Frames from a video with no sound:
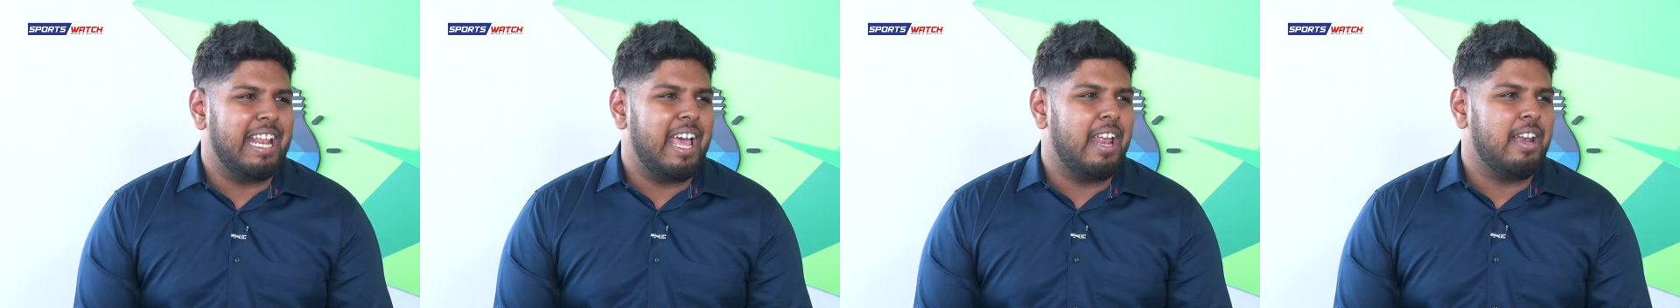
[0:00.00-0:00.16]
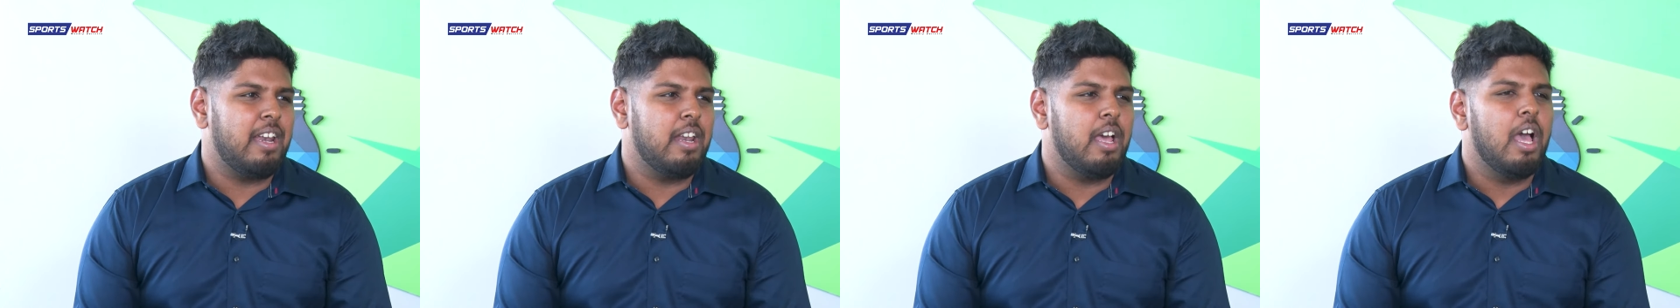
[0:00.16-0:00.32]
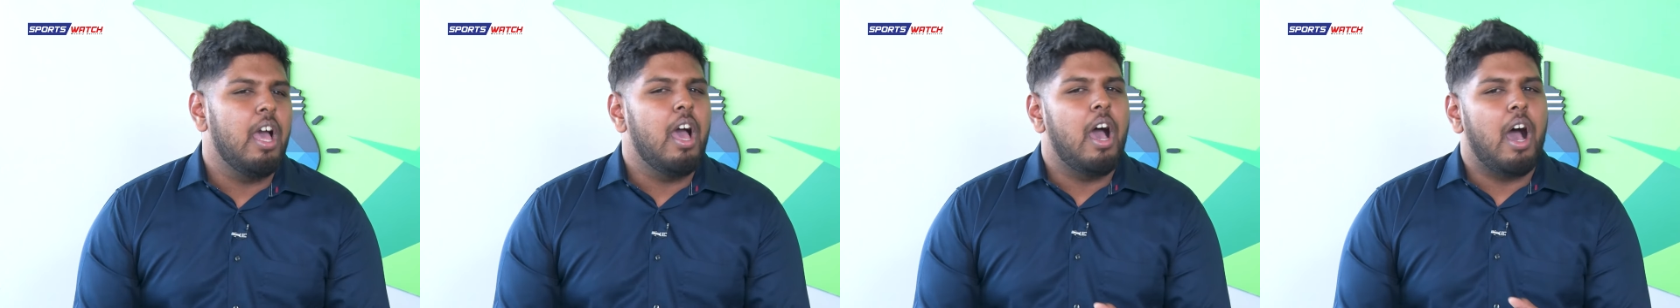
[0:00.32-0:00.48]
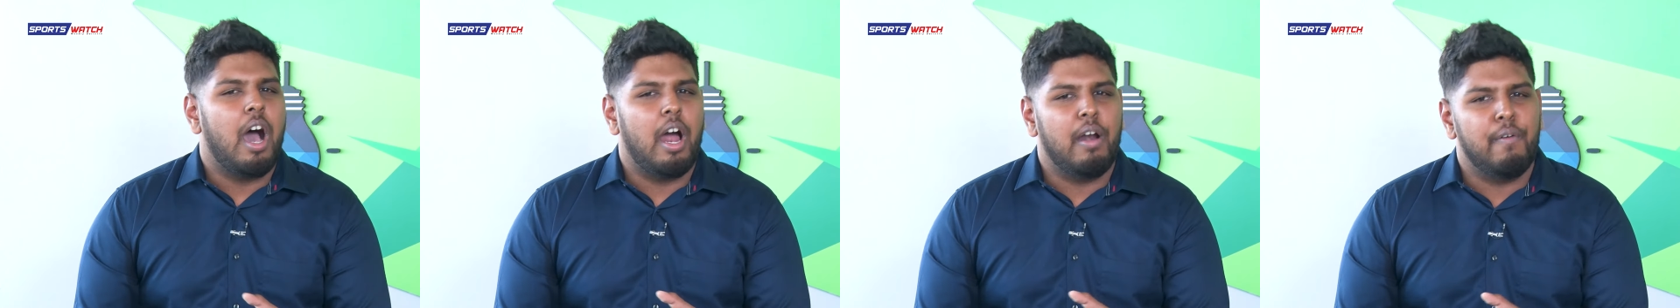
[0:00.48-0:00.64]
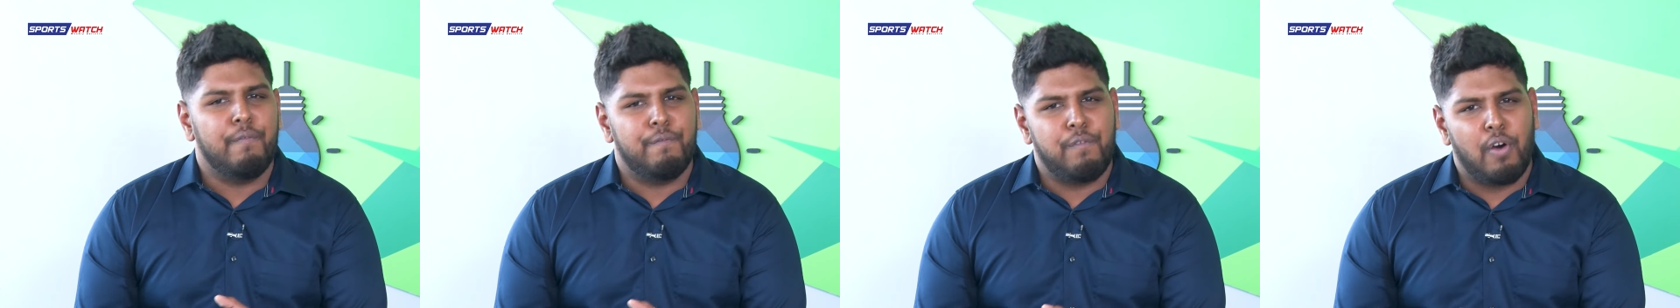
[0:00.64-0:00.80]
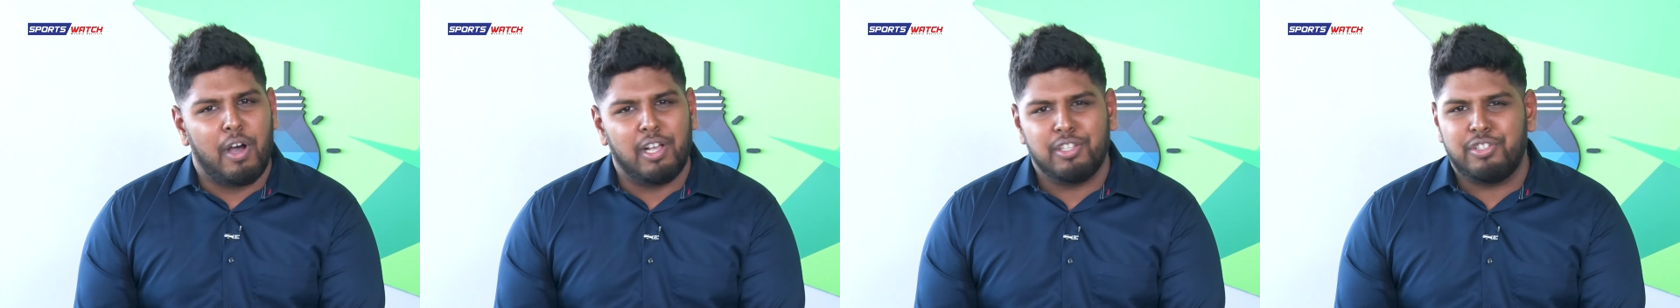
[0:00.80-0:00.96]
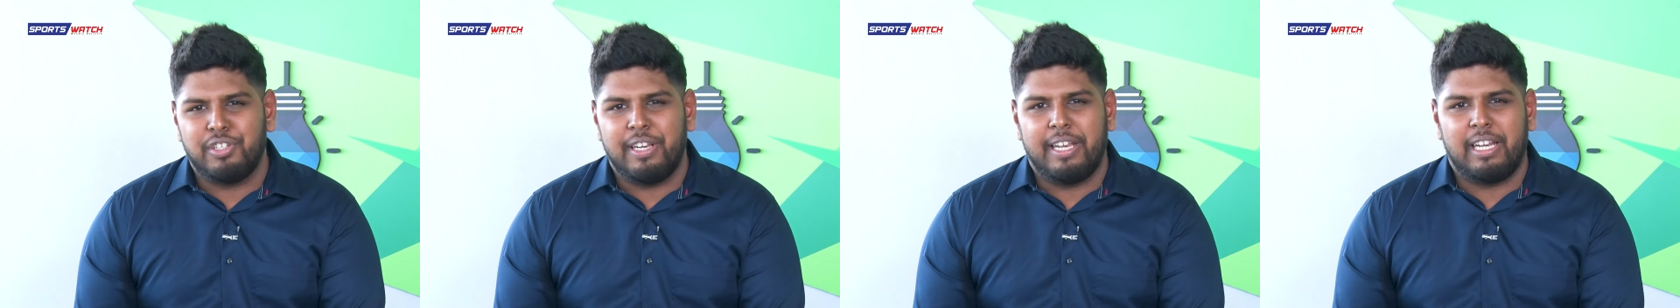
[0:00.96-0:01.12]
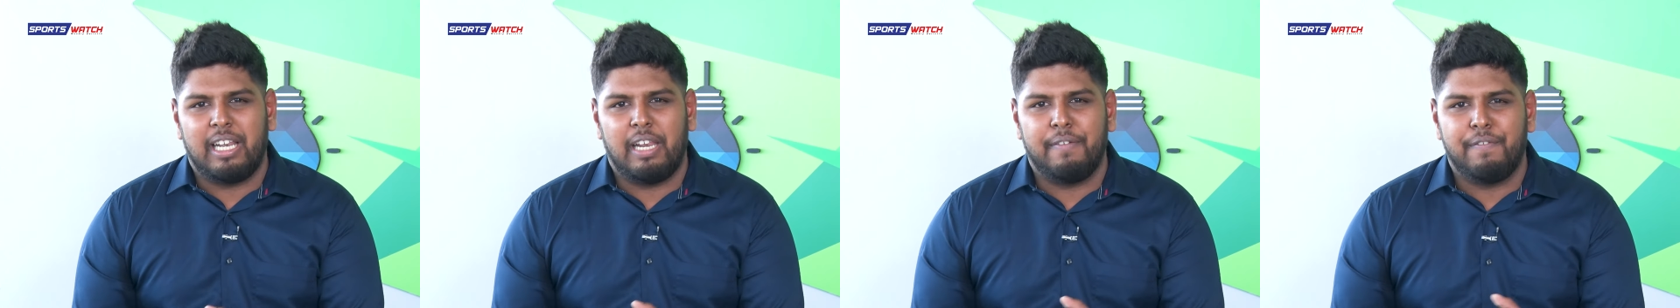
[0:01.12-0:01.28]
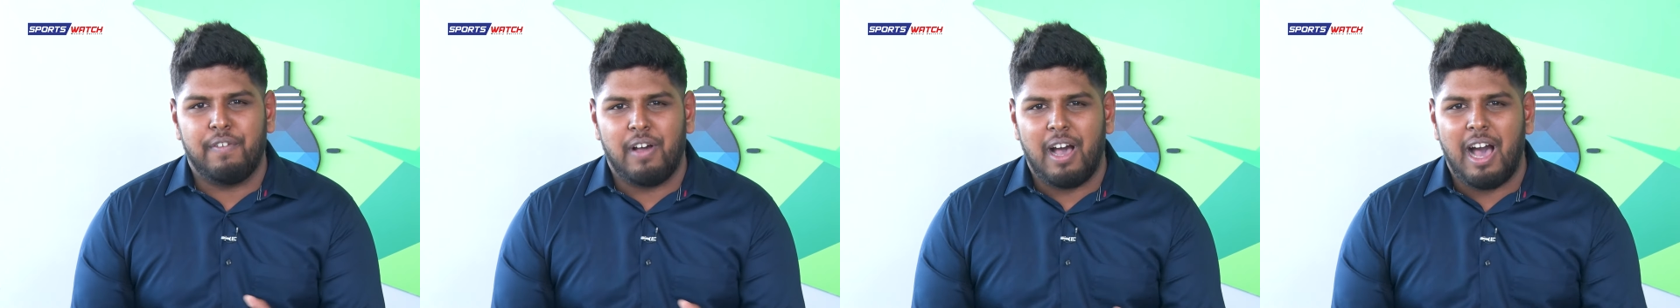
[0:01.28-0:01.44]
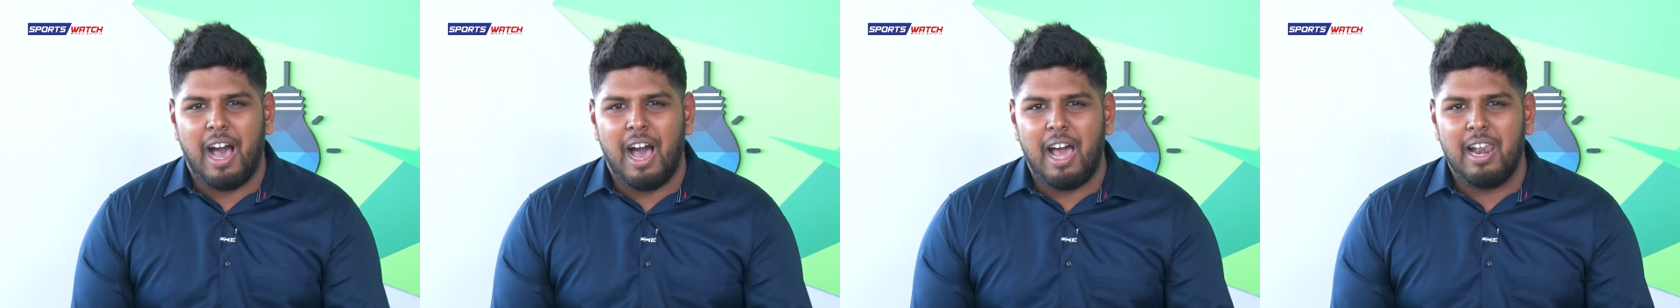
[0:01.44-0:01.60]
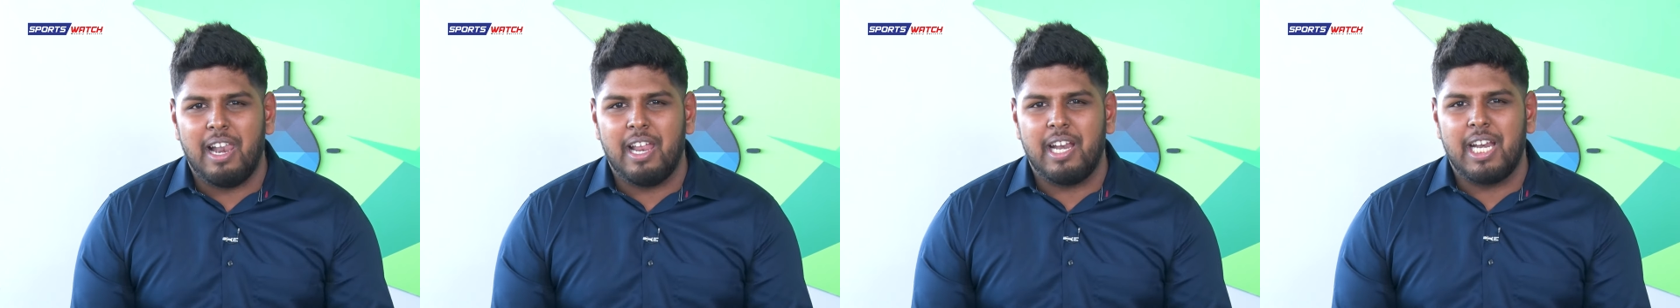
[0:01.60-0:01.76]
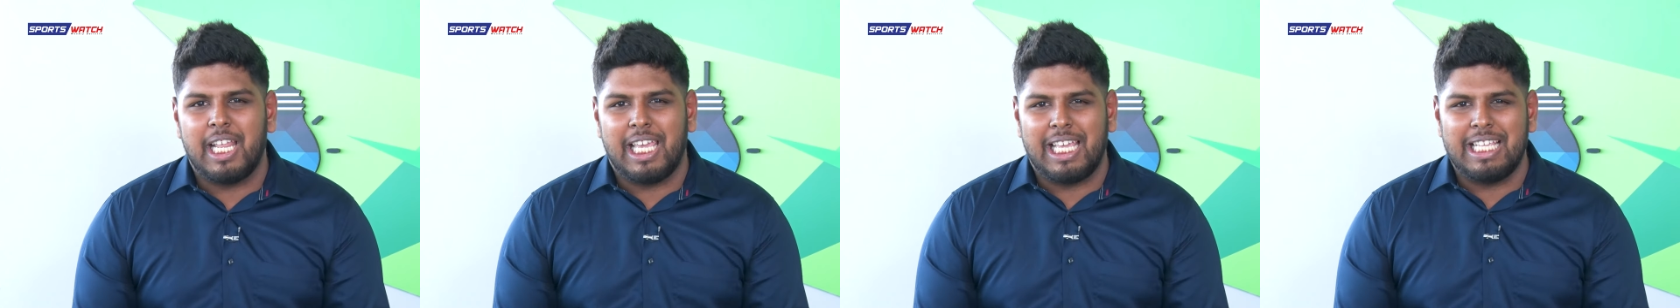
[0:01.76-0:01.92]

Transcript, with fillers: and unfortunately for Haaland,